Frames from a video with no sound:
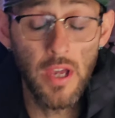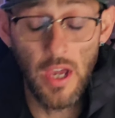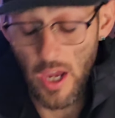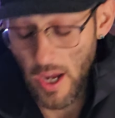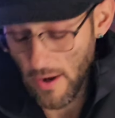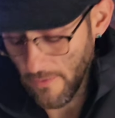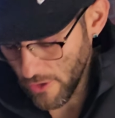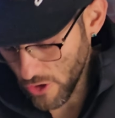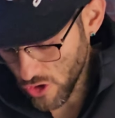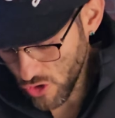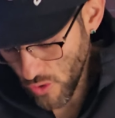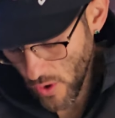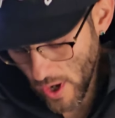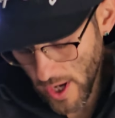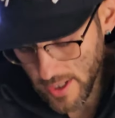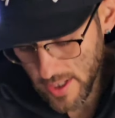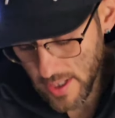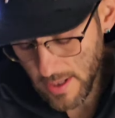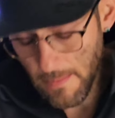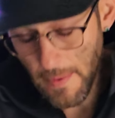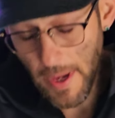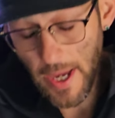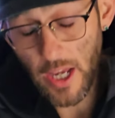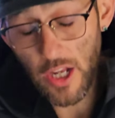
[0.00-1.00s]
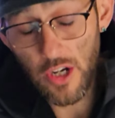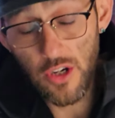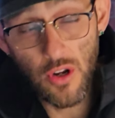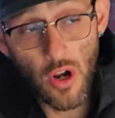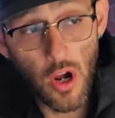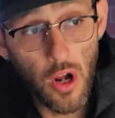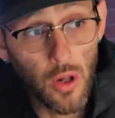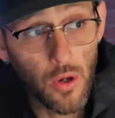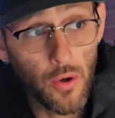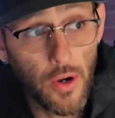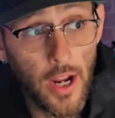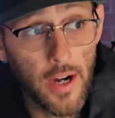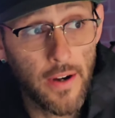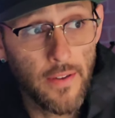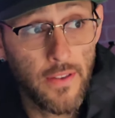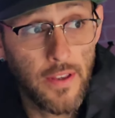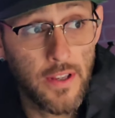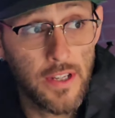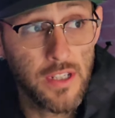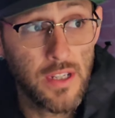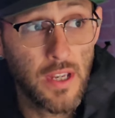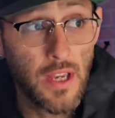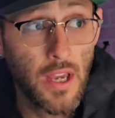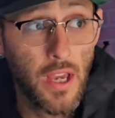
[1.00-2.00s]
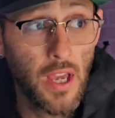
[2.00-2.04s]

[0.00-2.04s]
If you're trying to make $1 out of this,